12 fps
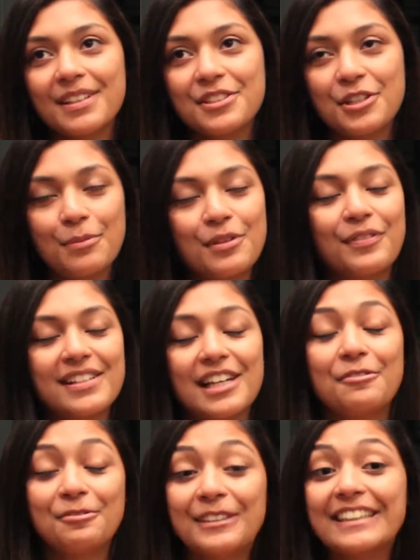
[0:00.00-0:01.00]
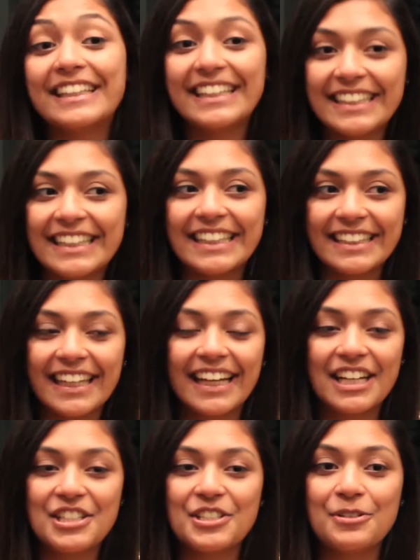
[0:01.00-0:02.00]
in terms of things I really need, like
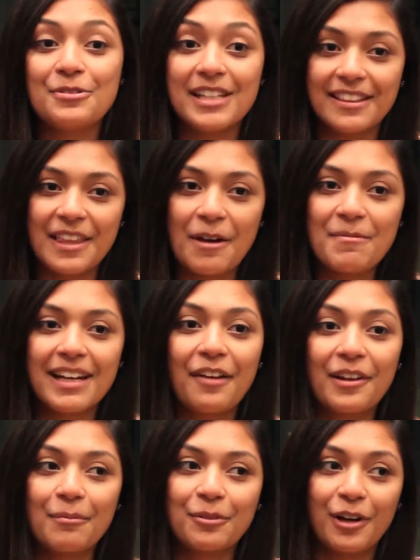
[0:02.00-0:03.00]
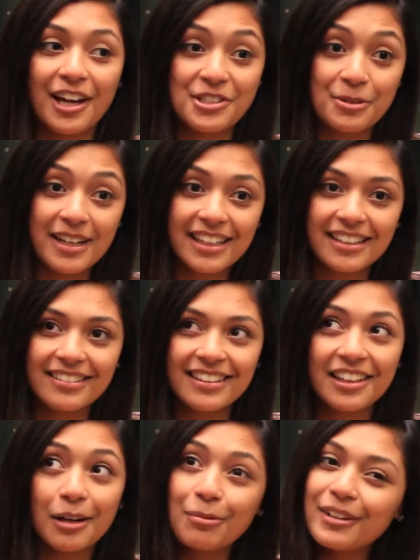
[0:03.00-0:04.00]
I do need them, and now that I'm graduating in
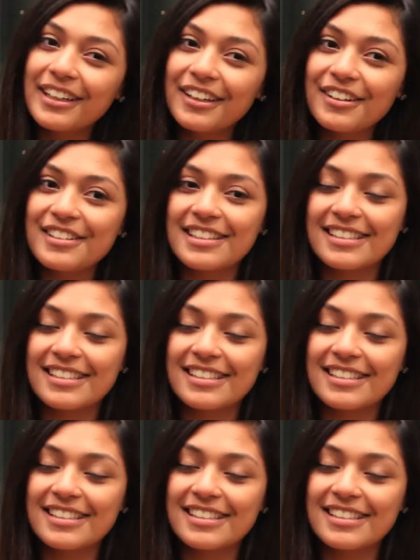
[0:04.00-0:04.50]
a couple of years,